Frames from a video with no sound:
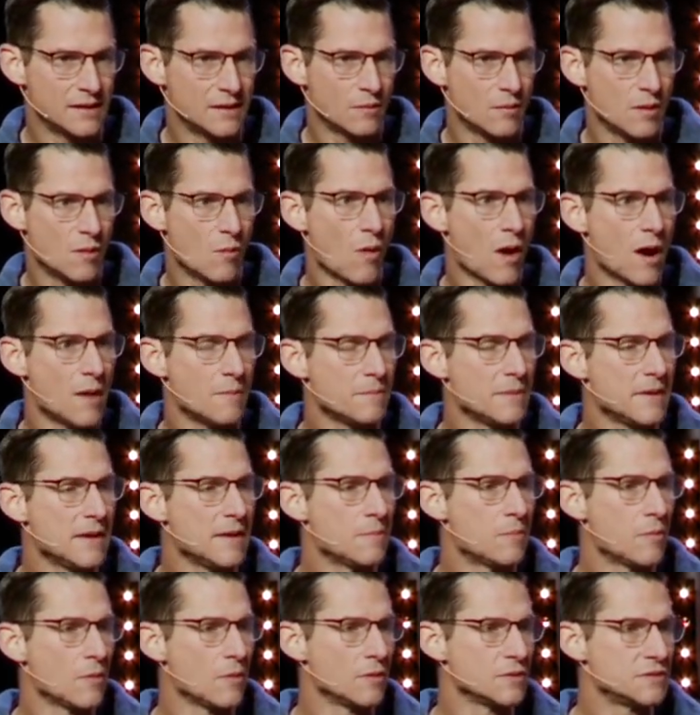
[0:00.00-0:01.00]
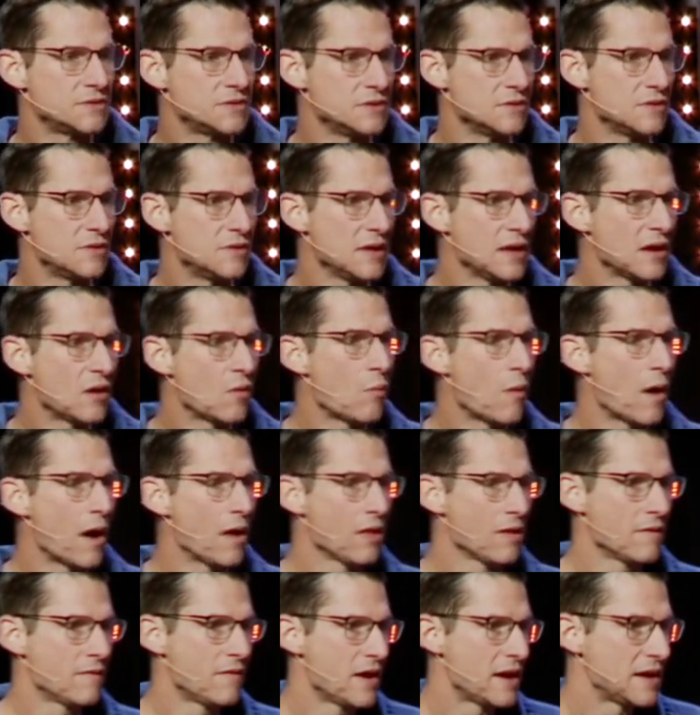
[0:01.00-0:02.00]
We want people to think
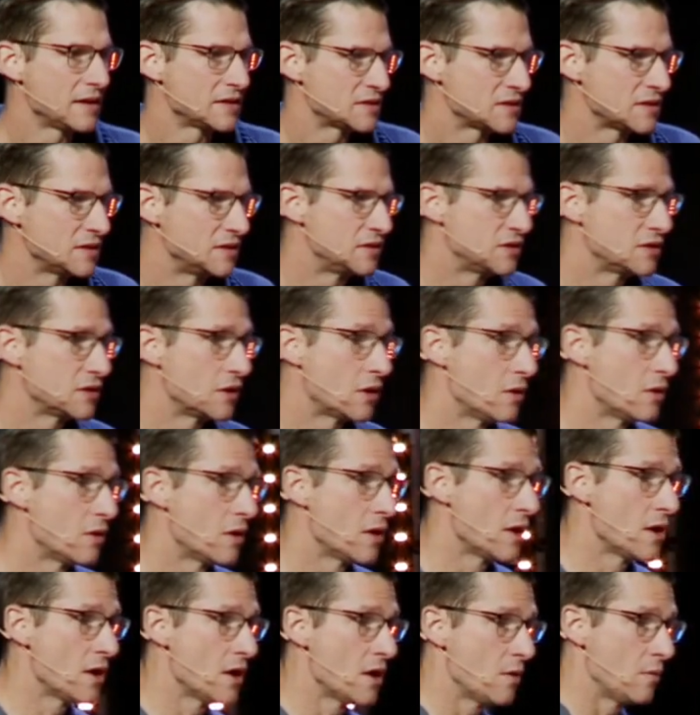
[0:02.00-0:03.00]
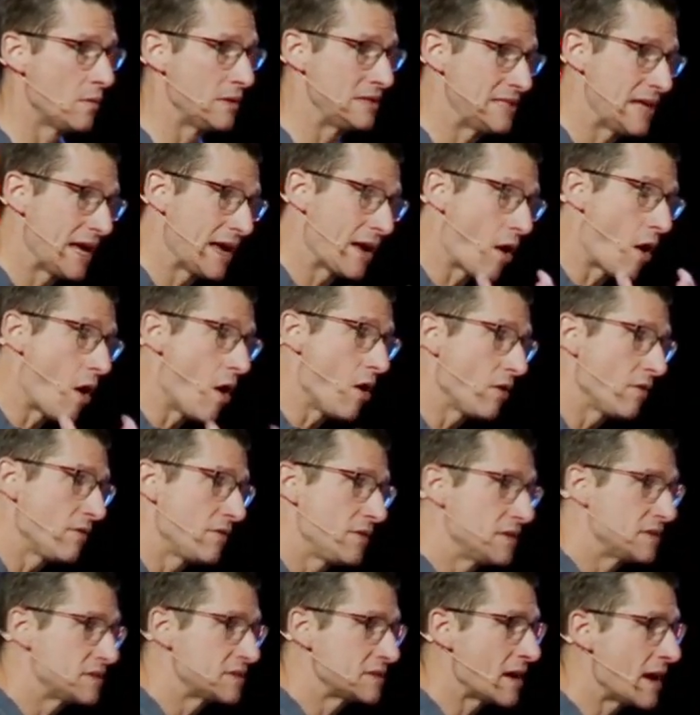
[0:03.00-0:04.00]
well of us, and so we take all of
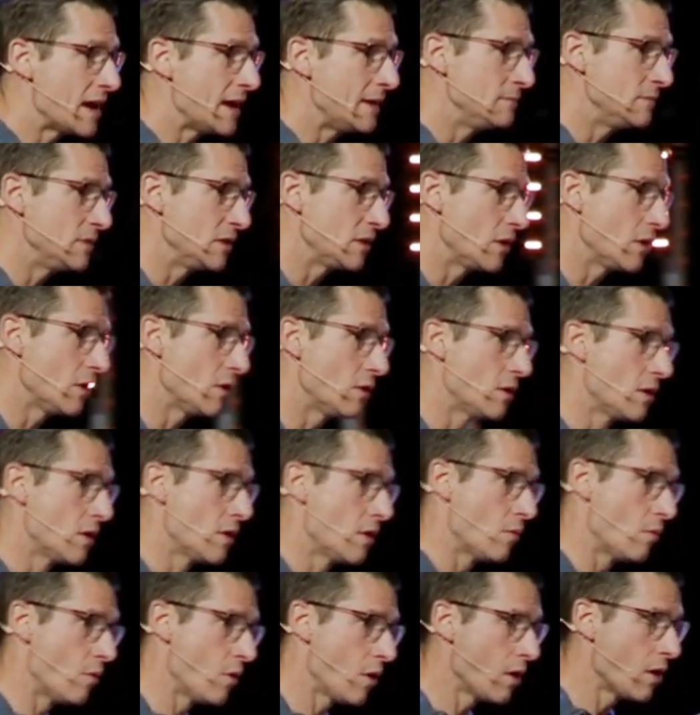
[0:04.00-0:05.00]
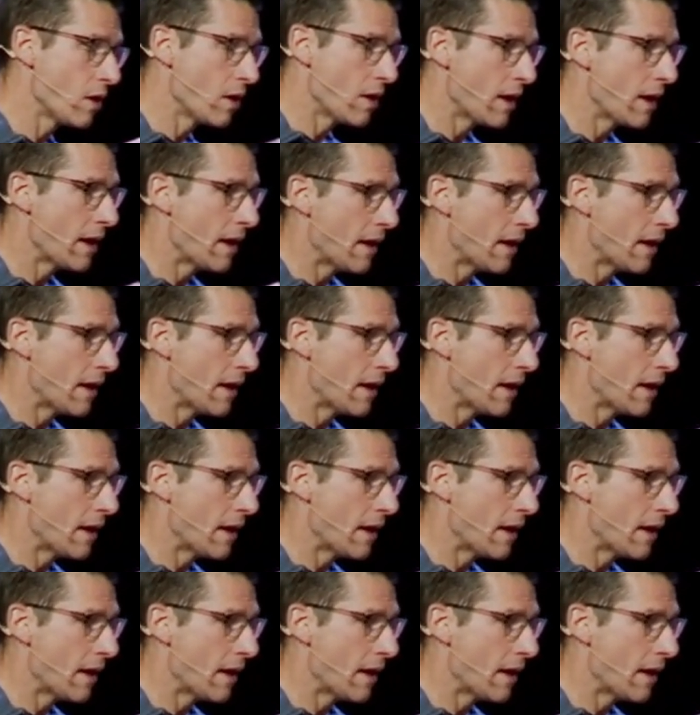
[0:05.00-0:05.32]
this time to go, well,